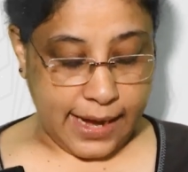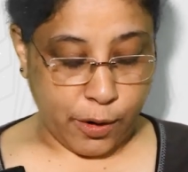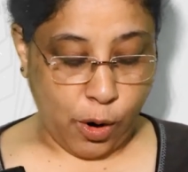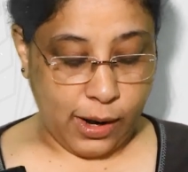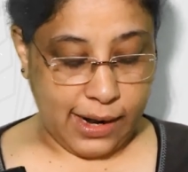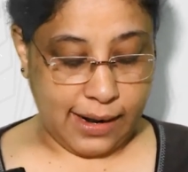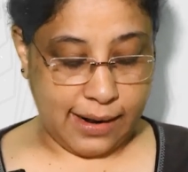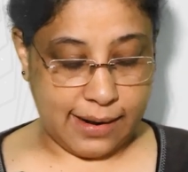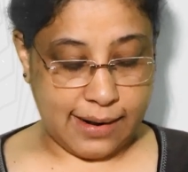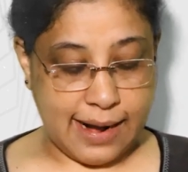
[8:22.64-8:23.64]
all
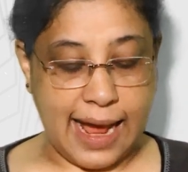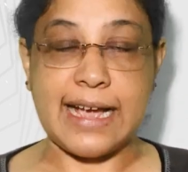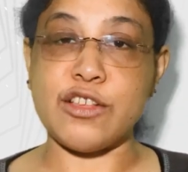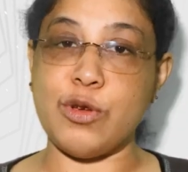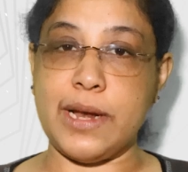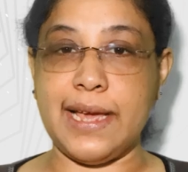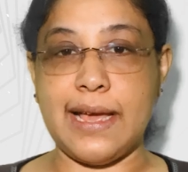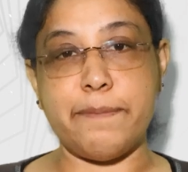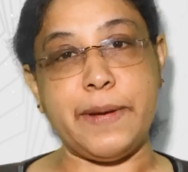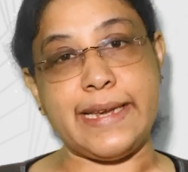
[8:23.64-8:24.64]
actually
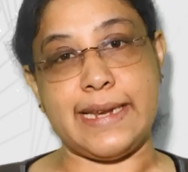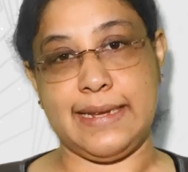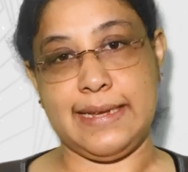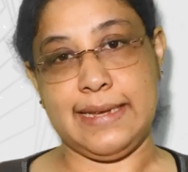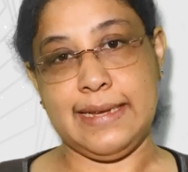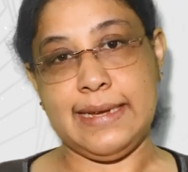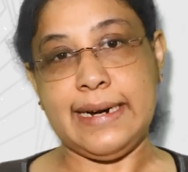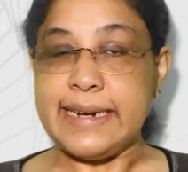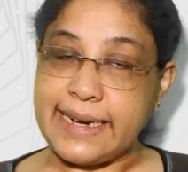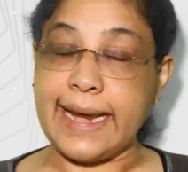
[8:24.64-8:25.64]
a bit
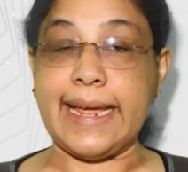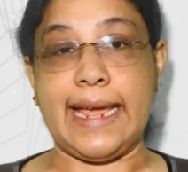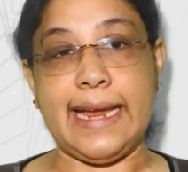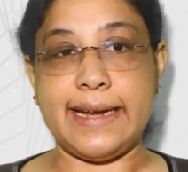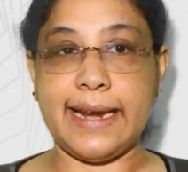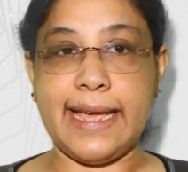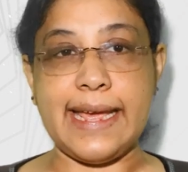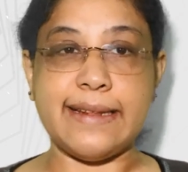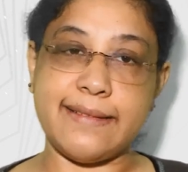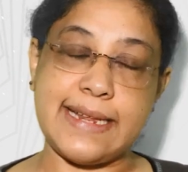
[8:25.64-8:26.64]
tricky
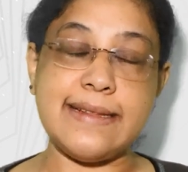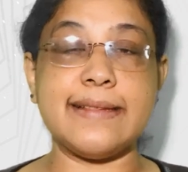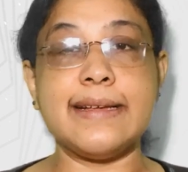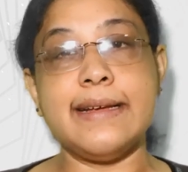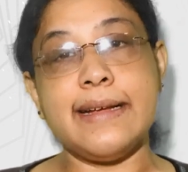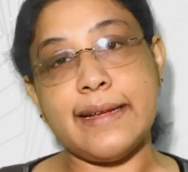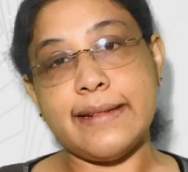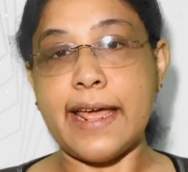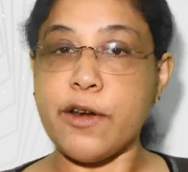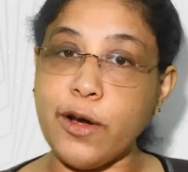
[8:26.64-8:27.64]
in the sense
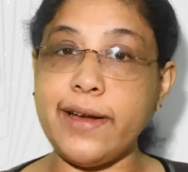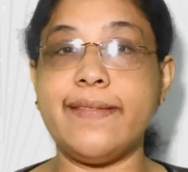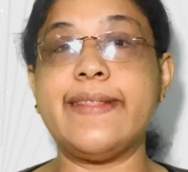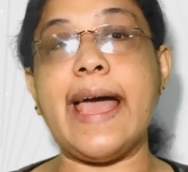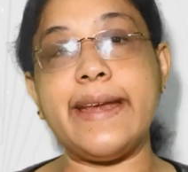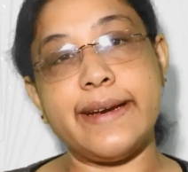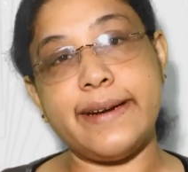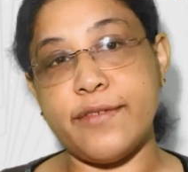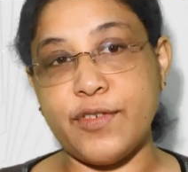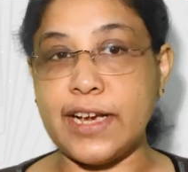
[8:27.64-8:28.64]
they are not that
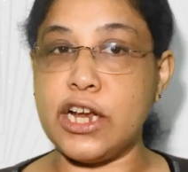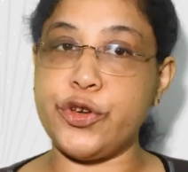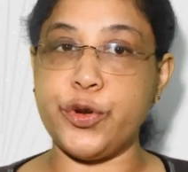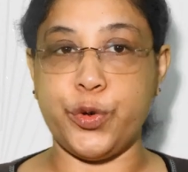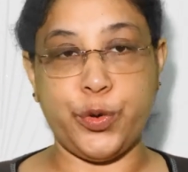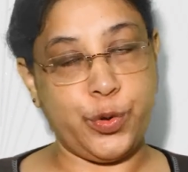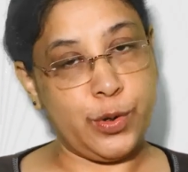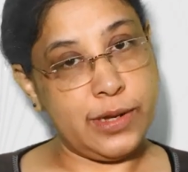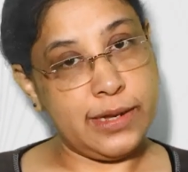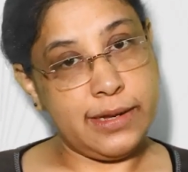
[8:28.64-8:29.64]
difficult to
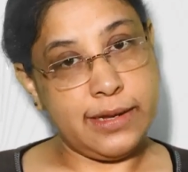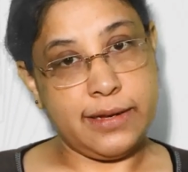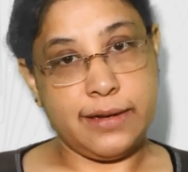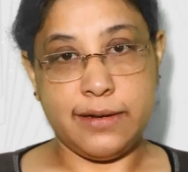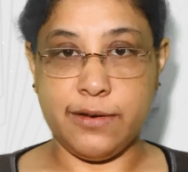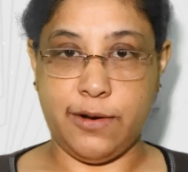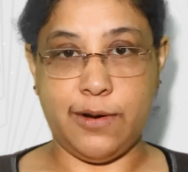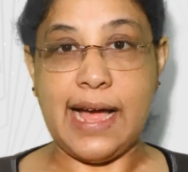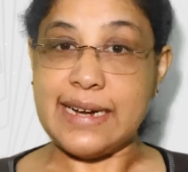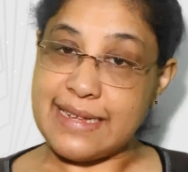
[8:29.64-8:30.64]

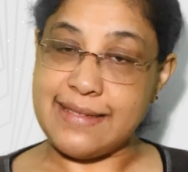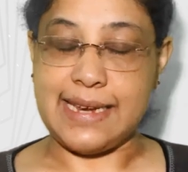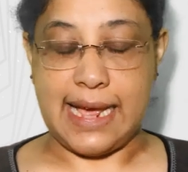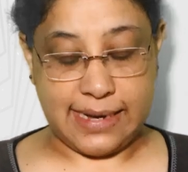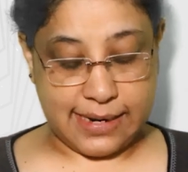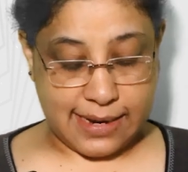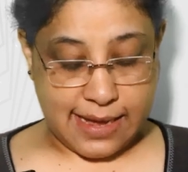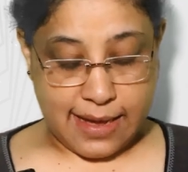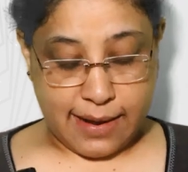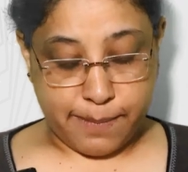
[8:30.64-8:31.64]
understand,
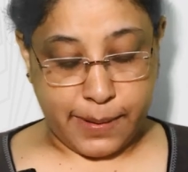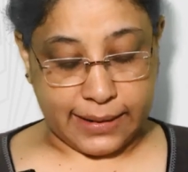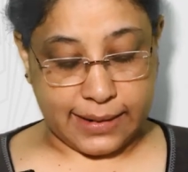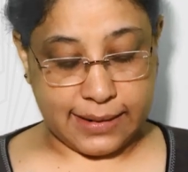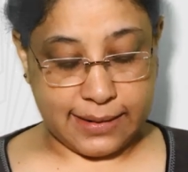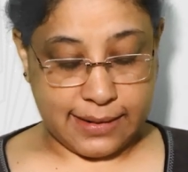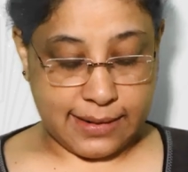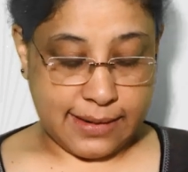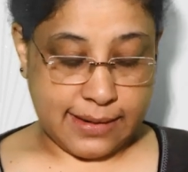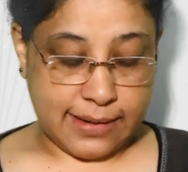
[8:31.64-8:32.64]
but
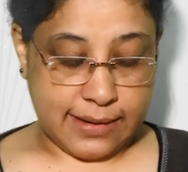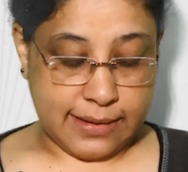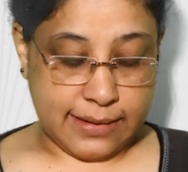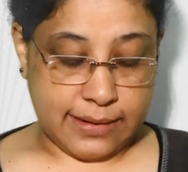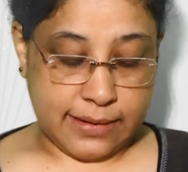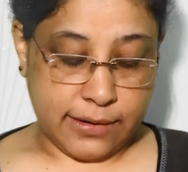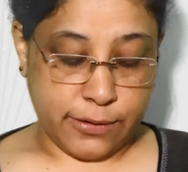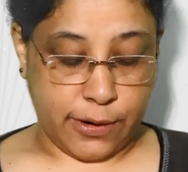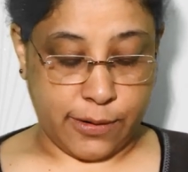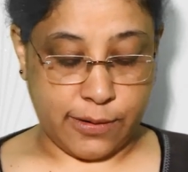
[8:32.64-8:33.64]

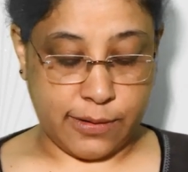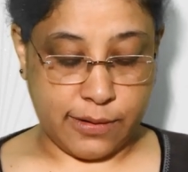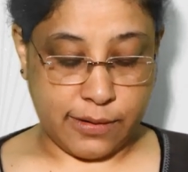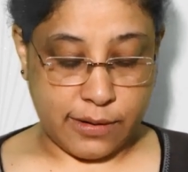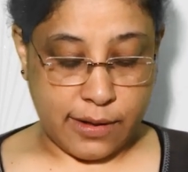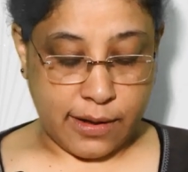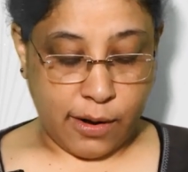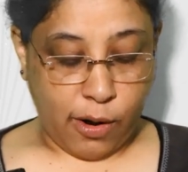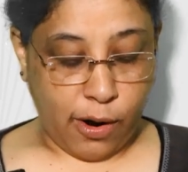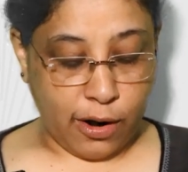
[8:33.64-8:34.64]

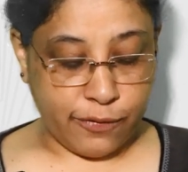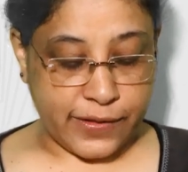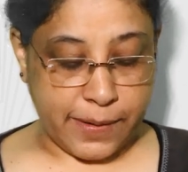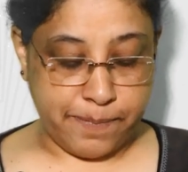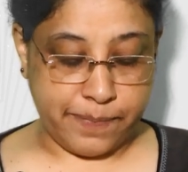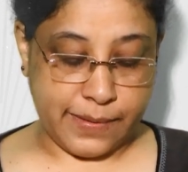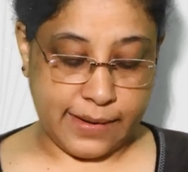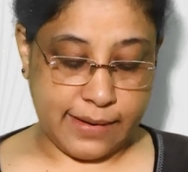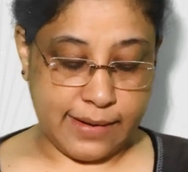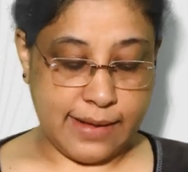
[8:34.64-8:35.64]
all of them
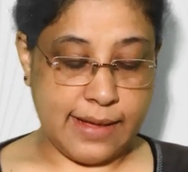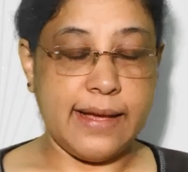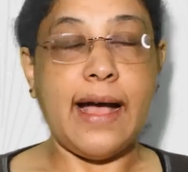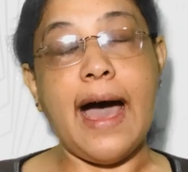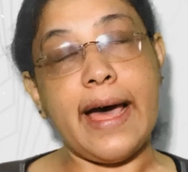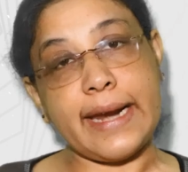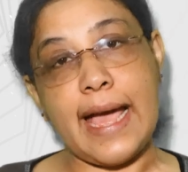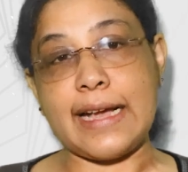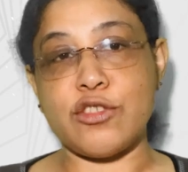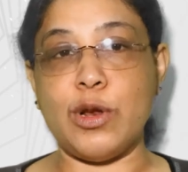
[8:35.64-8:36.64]
are
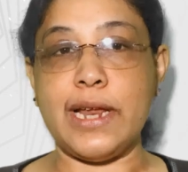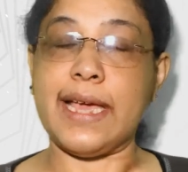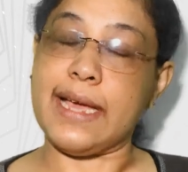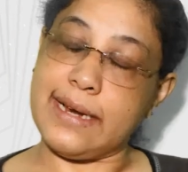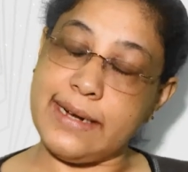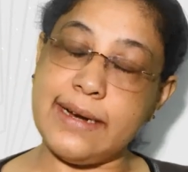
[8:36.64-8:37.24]
actually,